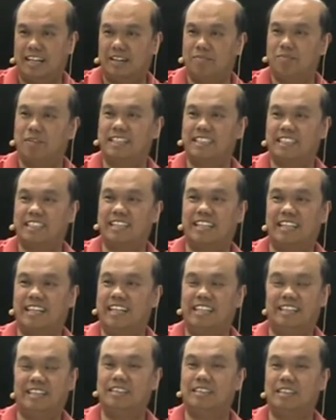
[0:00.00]
Basically,
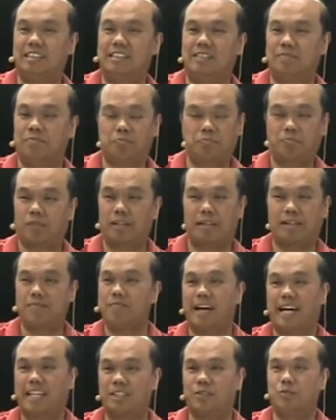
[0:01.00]

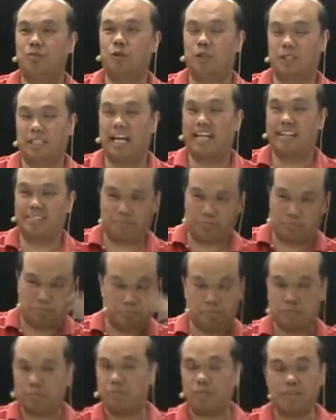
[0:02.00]
imagine what that
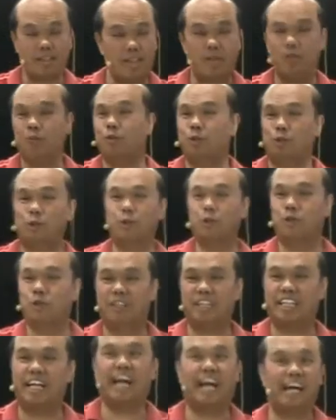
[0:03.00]
could do to
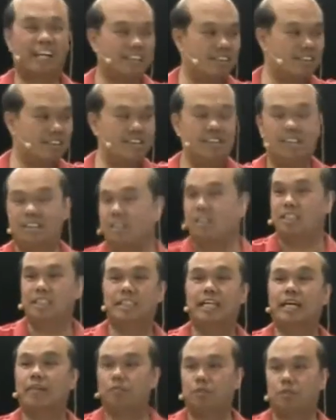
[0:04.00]
your garden.
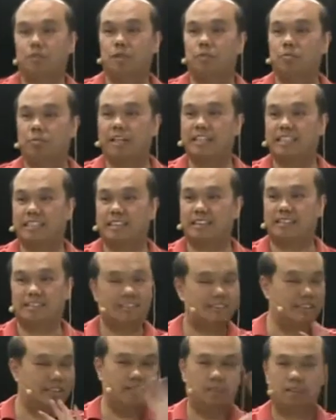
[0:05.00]
Same with compressor,
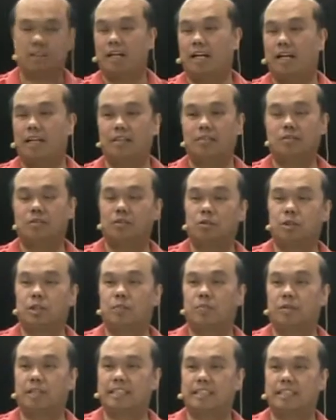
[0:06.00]

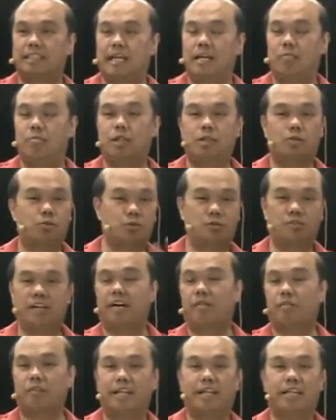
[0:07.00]
compressor and airbrush.
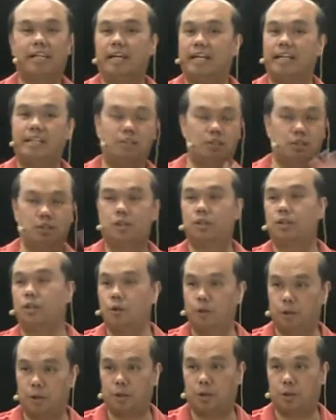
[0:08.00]
Without a regulator, you've got
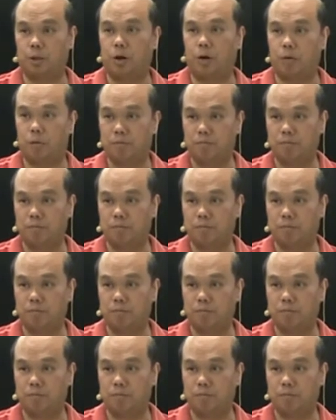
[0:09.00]
no control.